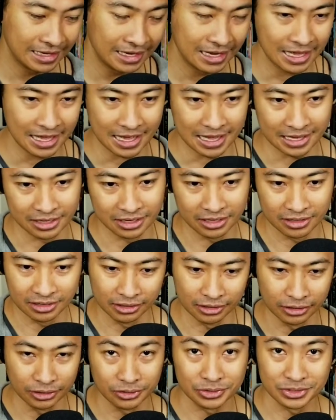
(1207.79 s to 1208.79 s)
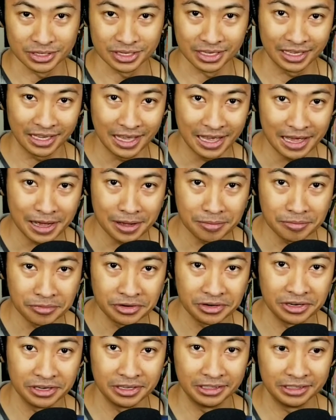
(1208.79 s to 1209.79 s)
I had losing the
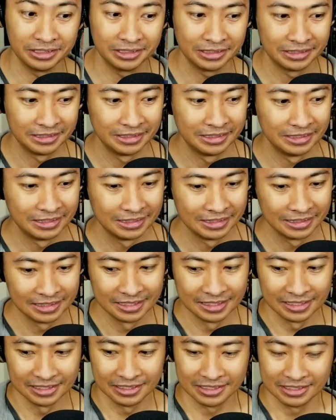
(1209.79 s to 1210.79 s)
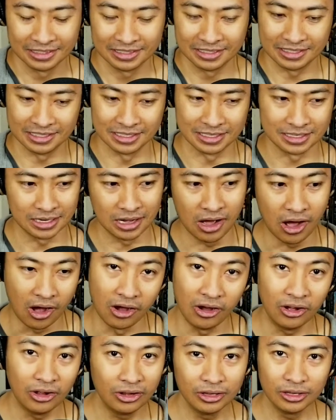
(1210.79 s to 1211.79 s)
camera. Just
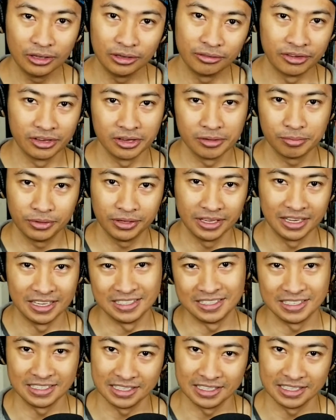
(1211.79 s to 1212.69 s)
all over the place.